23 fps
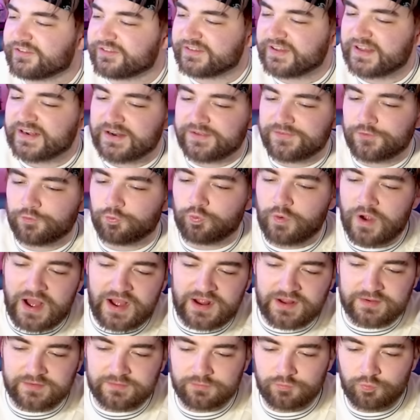sit on the
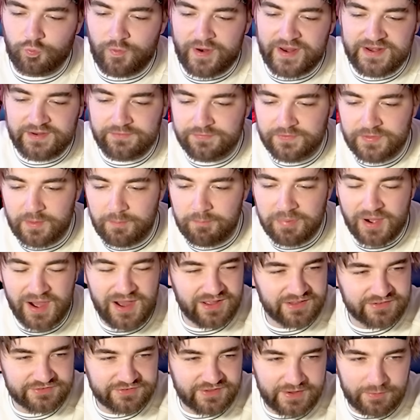rock waiting for the
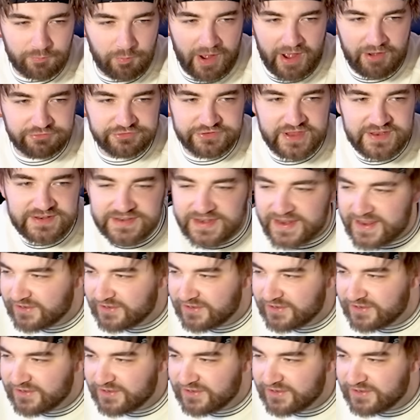bus. Like, how's that an